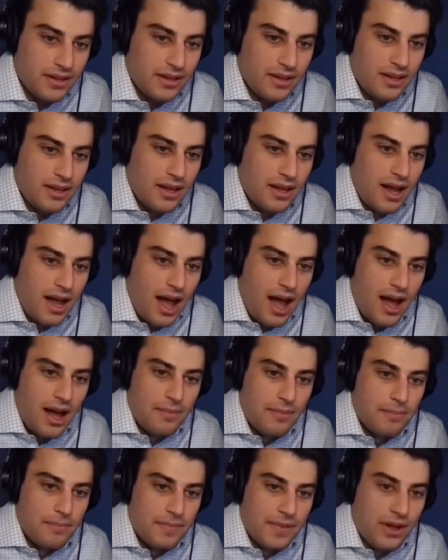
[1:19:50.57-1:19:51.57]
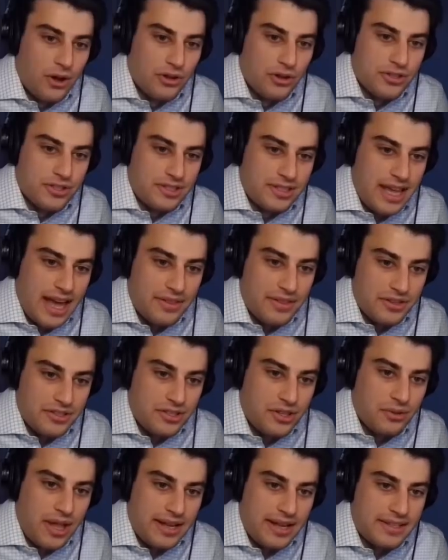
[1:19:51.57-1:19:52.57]
Mm. Also, yeah, there's
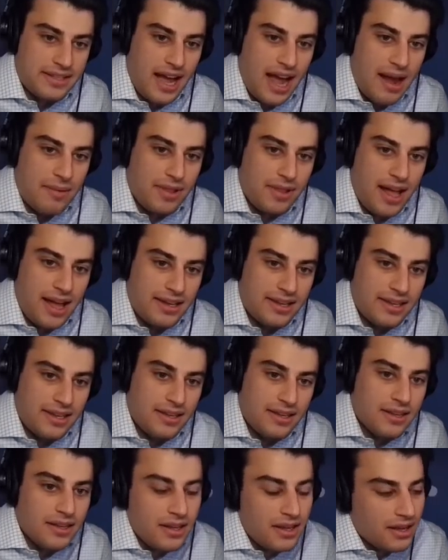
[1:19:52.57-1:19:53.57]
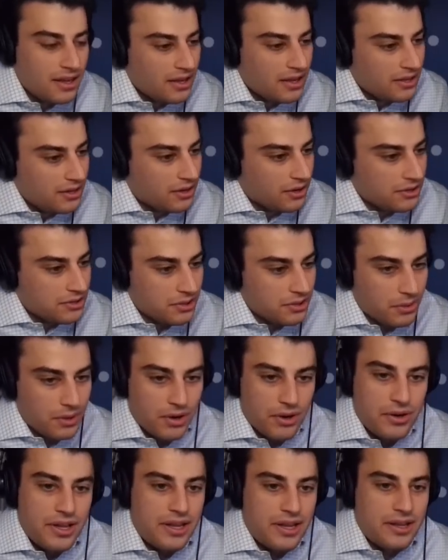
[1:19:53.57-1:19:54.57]
no like time locking. You're also
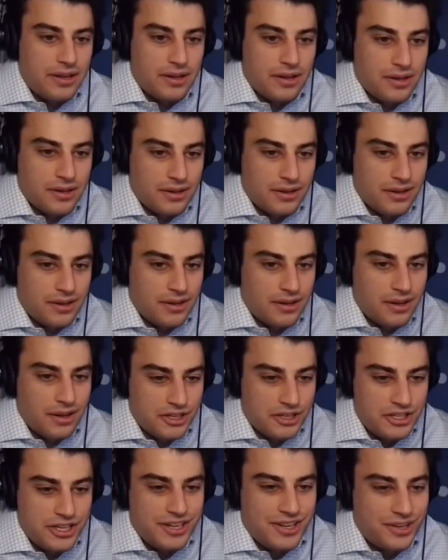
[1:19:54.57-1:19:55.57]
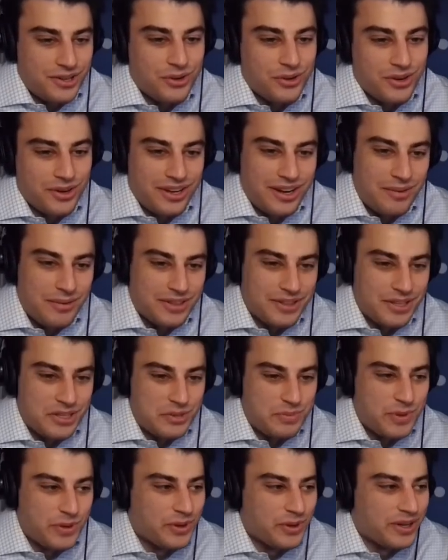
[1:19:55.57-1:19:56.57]
earning a shitty coin. I mean, let's
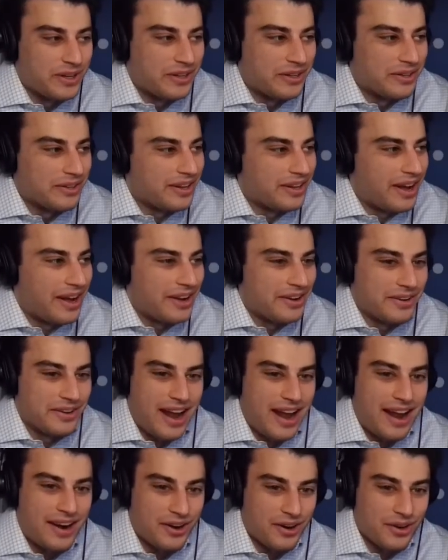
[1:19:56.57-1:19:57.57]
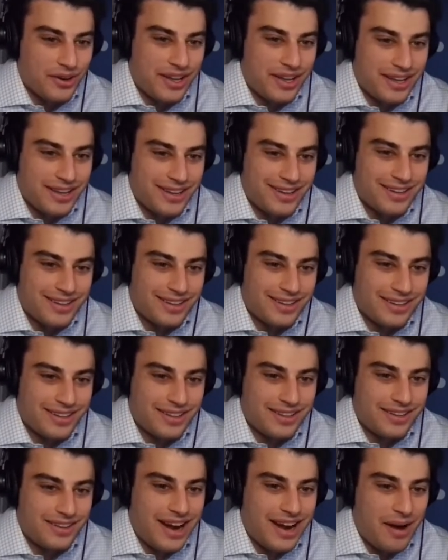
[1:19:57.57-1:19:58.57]
be real. You're not earning
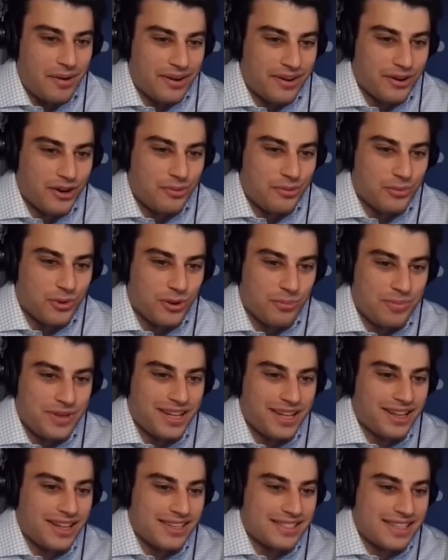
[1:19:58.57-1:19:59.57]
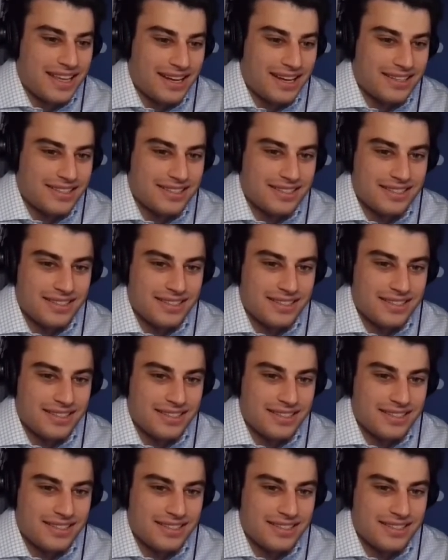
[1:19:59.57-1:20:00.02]
more PLSX.